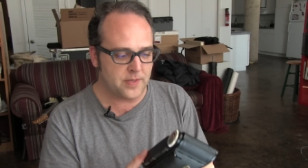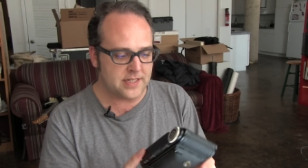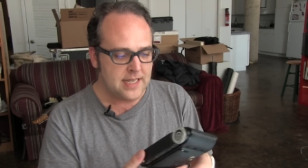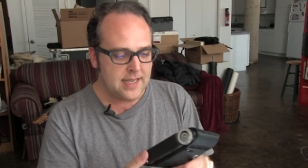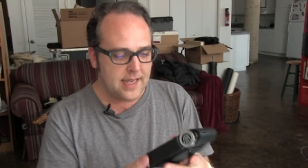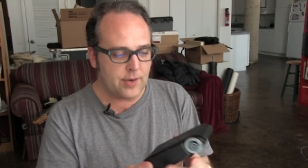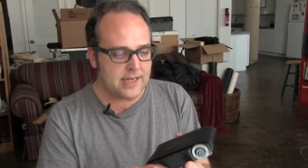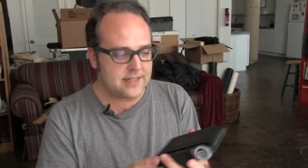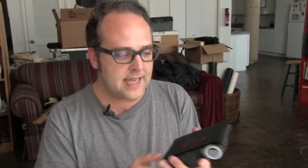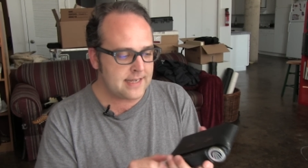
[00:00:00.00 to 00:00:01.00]
But
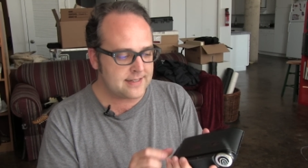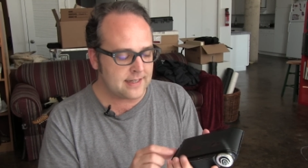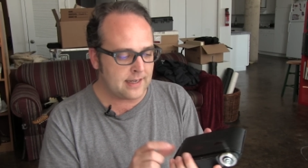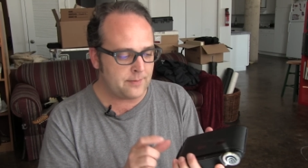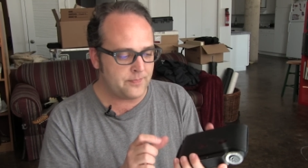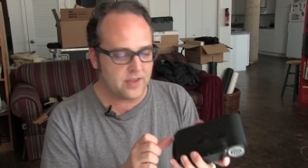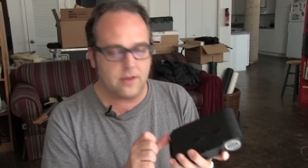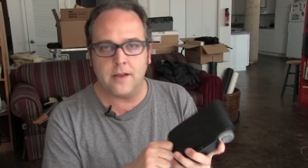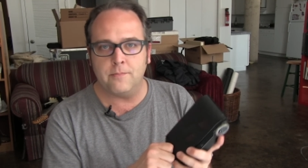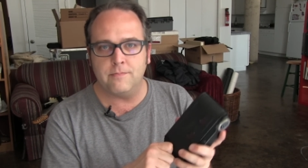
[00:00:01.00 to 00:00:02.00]
anyway, it takes um,
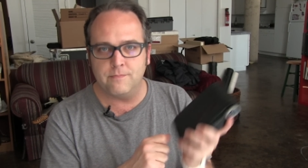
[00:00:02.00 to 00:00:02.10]
uh,